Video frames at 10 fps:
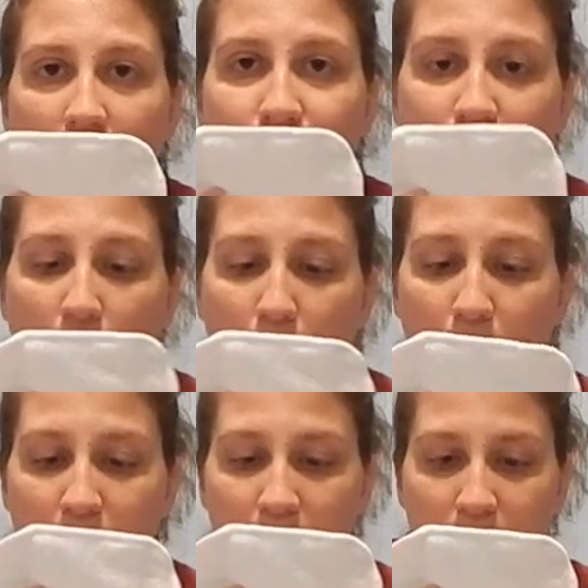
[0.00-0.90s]
So
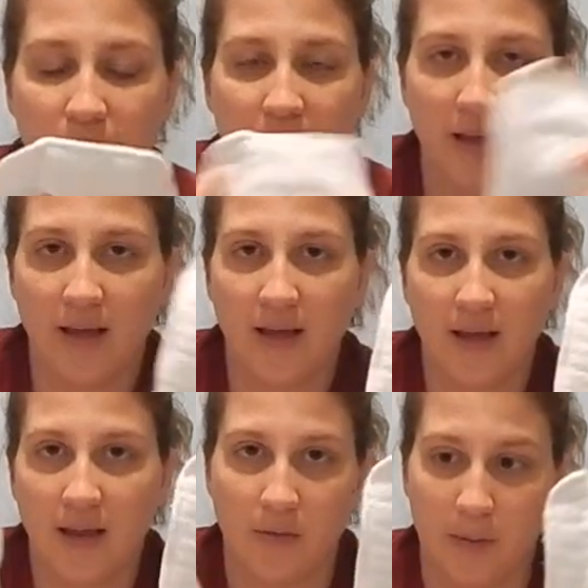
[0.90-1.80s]

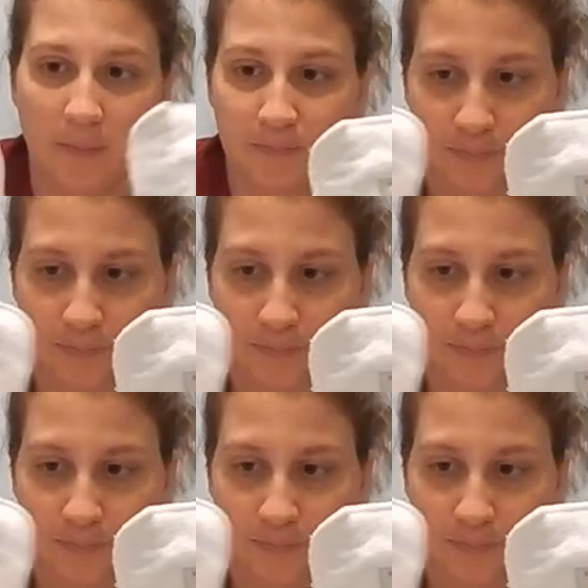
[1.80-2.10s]
anyway,